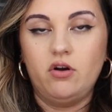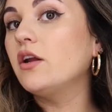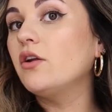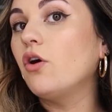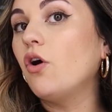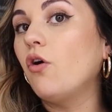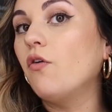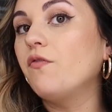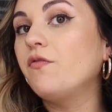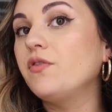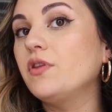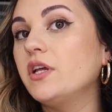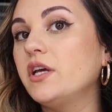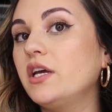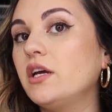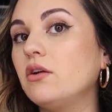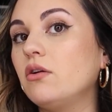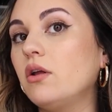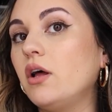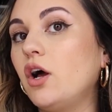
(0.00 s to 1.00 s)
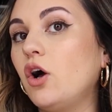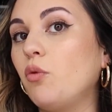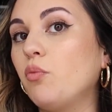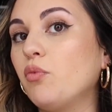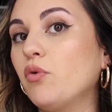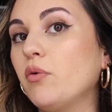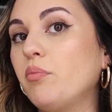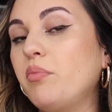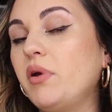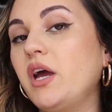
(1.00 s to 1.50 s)
and hopefully it'll help
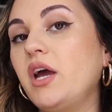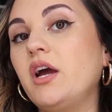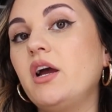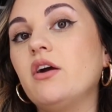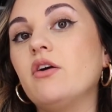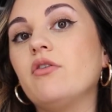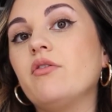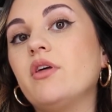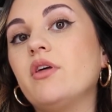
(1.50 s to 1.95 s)
repair